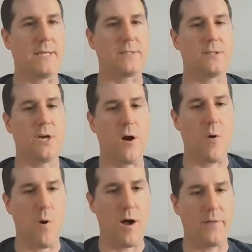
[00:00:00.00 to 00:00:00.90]
as
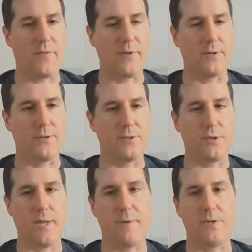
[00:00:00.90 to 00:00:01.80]
co-authors?
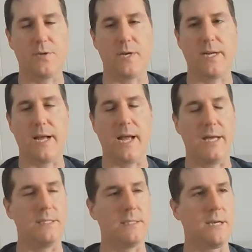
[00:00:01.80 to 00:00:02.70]
Should they be treated
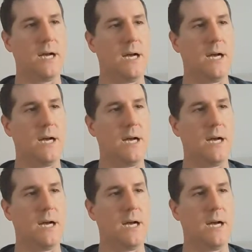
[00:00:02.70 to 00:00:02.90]
as